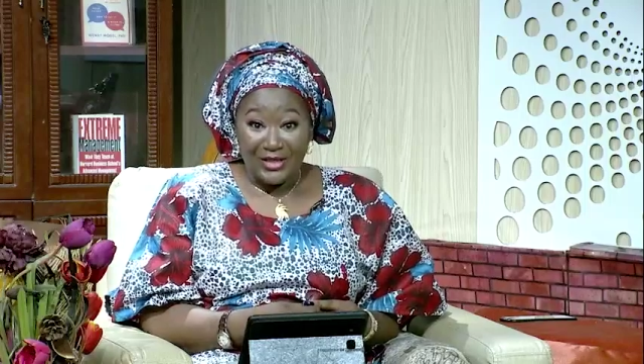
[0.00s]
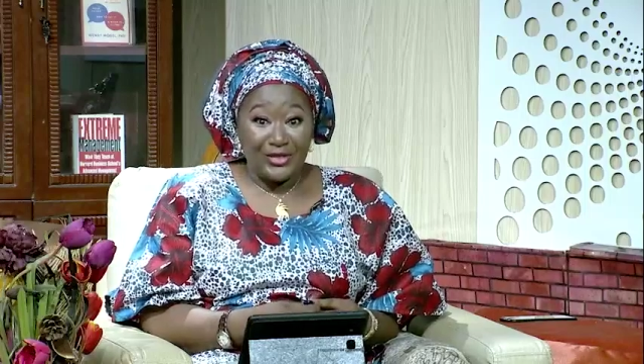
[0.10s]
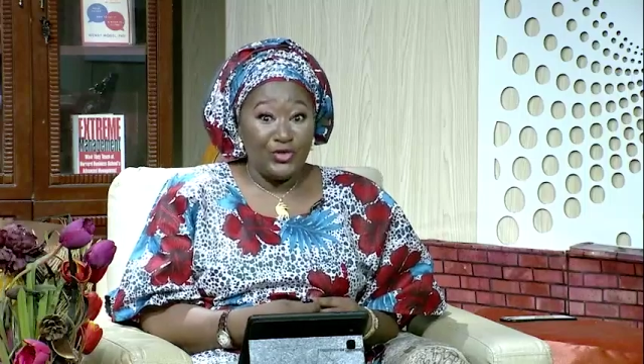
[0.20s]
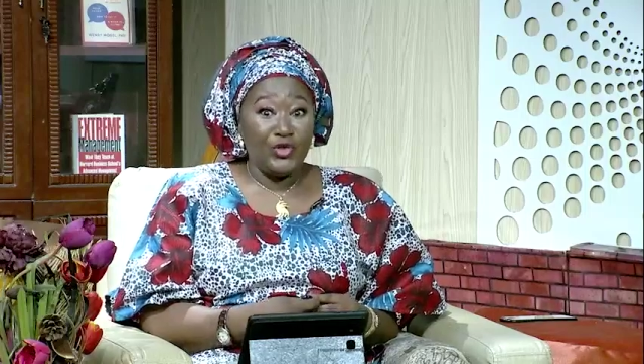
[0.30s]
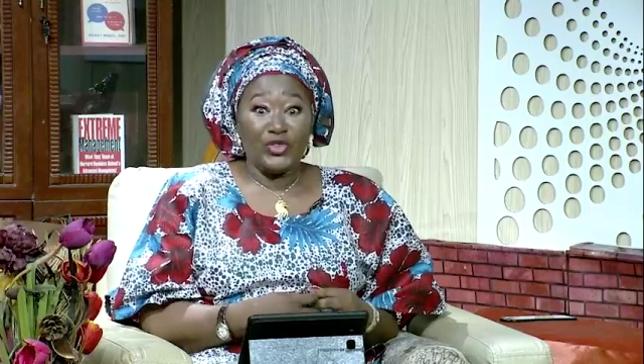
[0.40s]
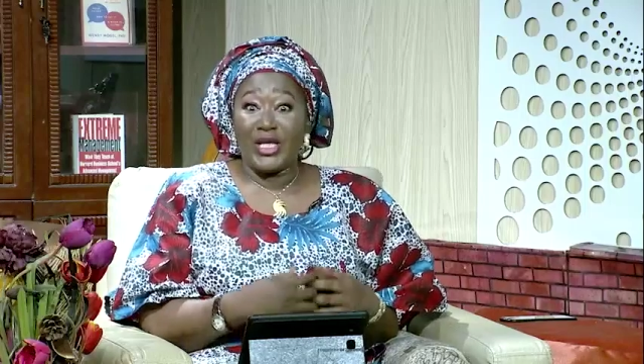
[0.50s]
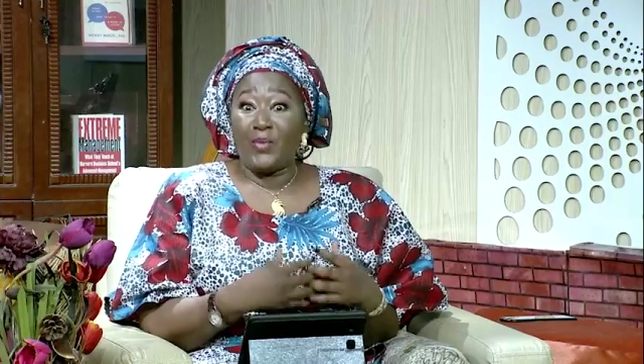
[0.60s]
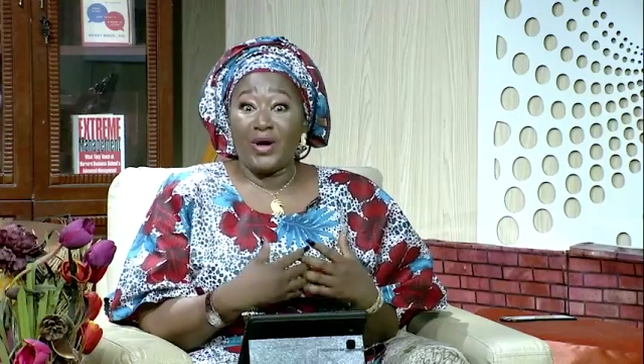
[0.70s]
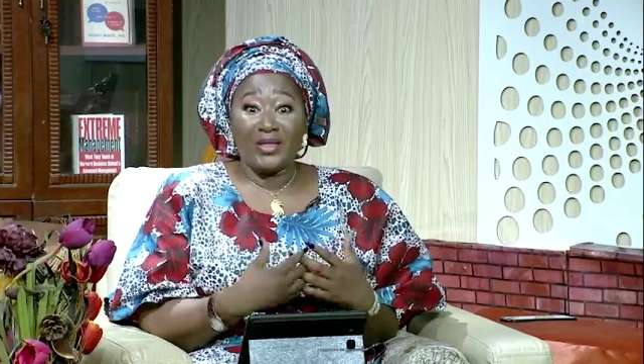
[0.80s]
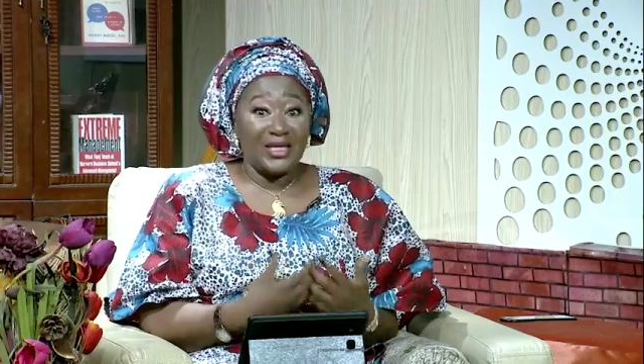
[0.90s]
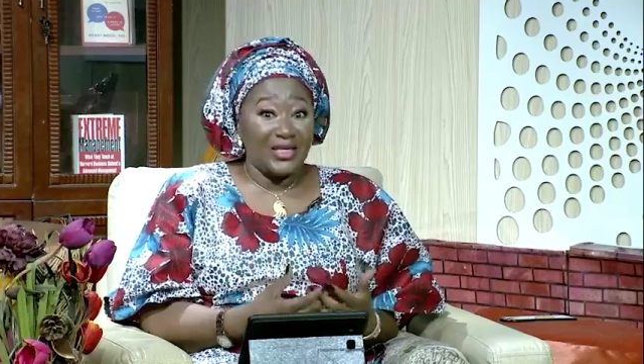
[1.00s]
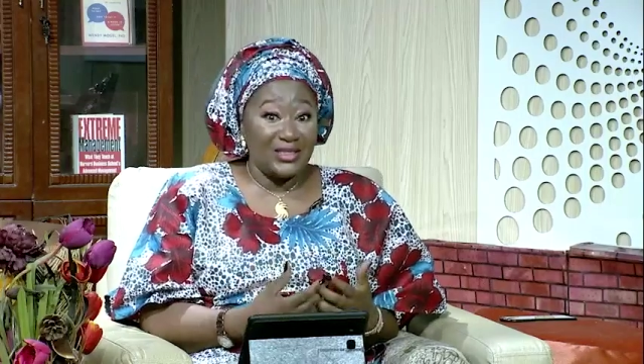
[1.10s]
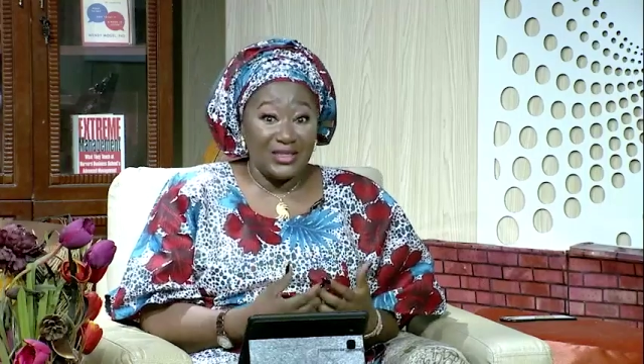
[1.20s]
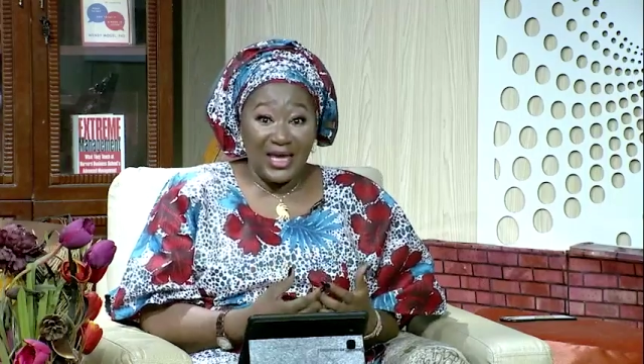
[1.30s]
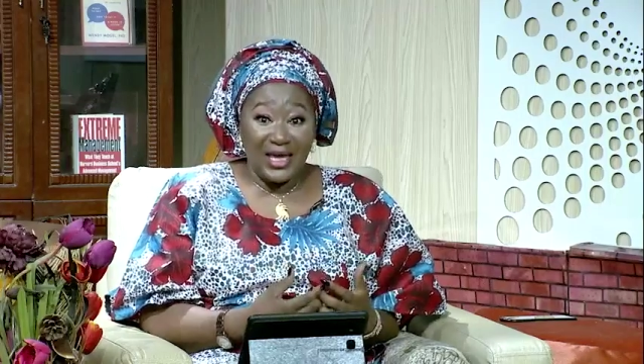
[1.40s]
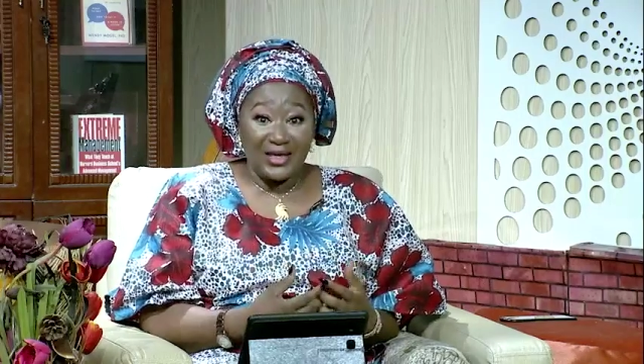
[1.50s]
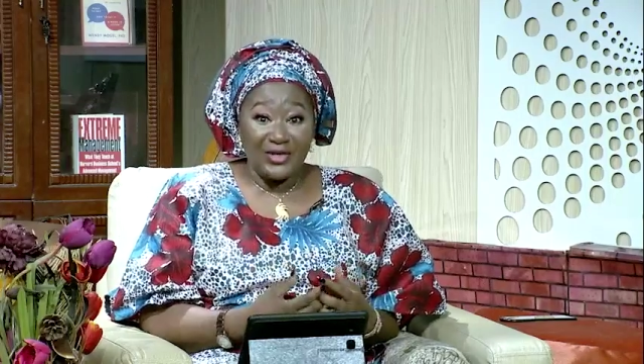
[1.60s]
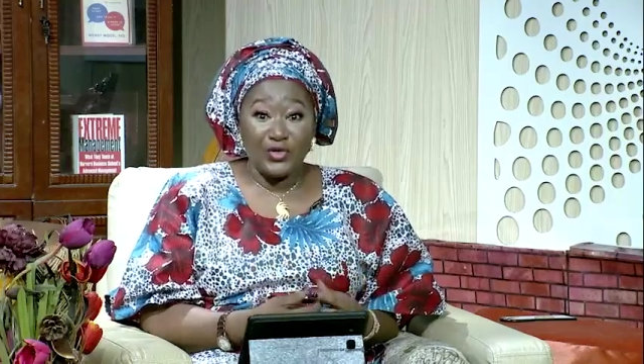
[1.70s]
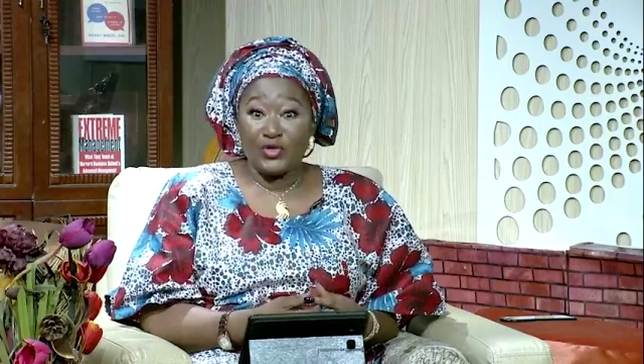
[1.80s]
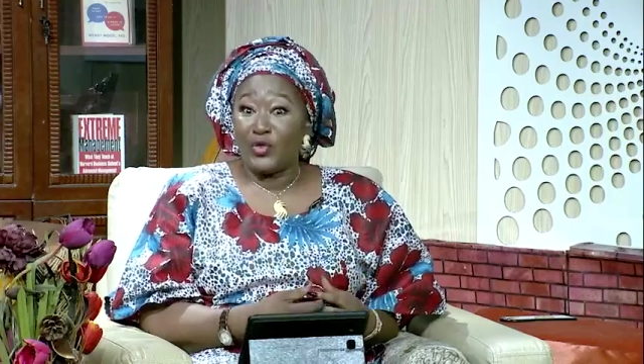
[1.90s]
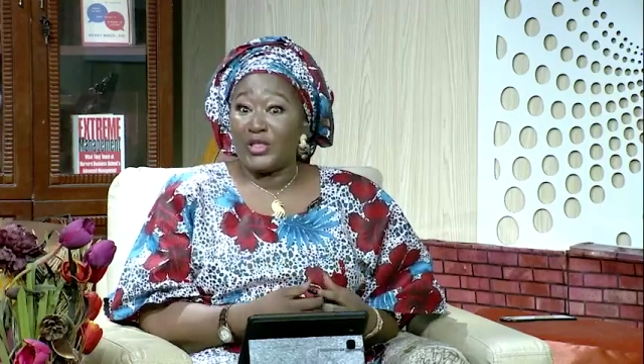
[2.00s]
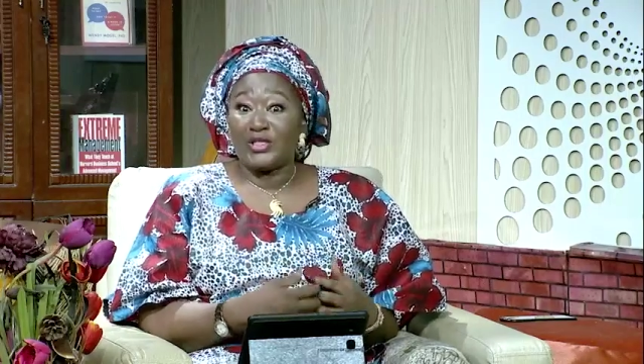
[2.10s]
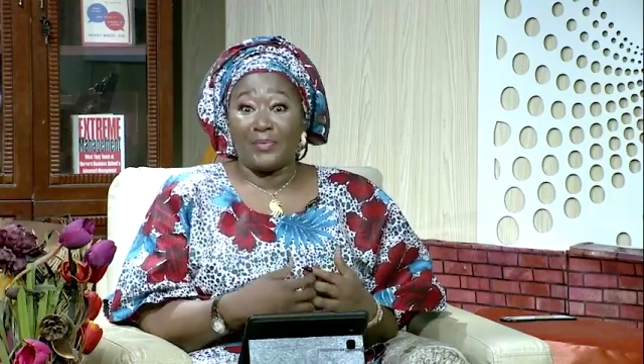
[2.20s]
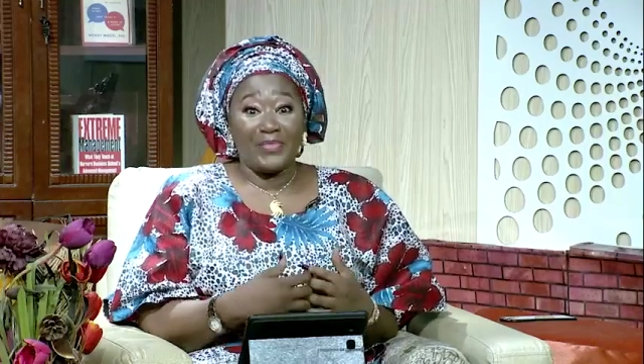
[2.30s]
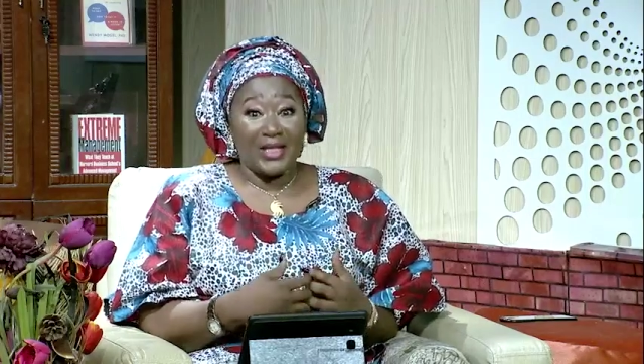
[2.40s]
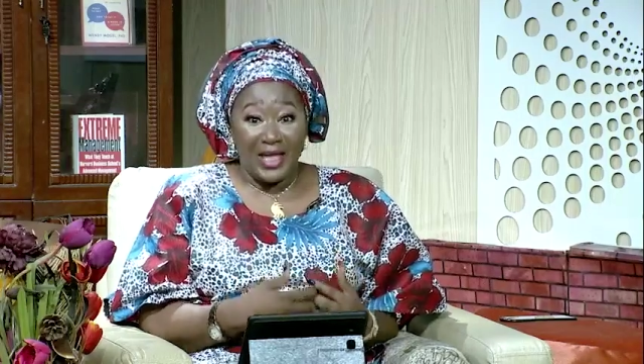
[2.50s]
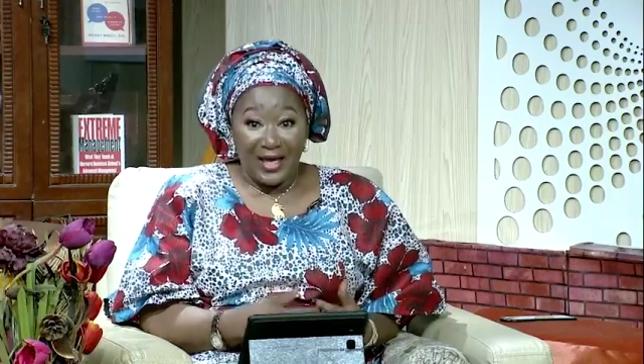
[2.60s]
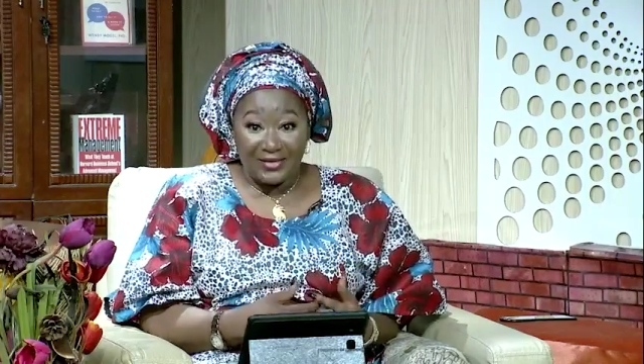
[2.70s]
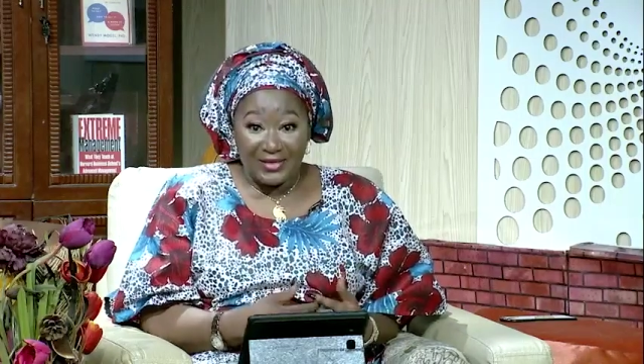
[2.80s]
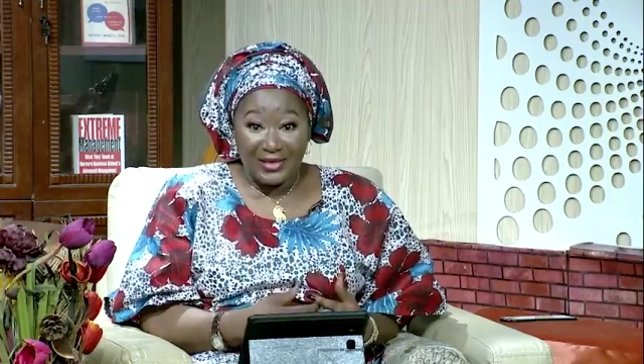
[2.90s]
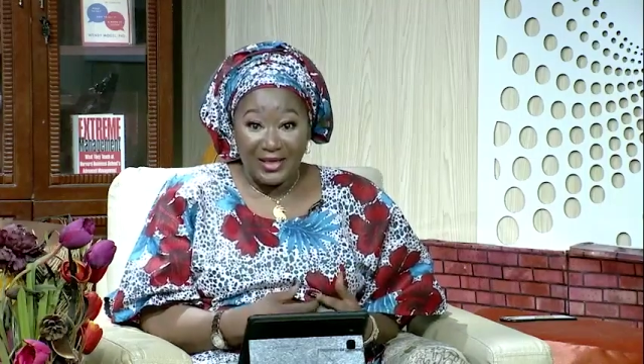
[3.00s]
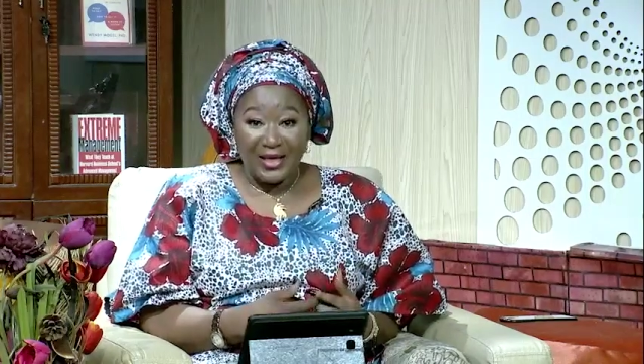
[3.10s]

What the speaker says: You say one thing today, you're doing something else.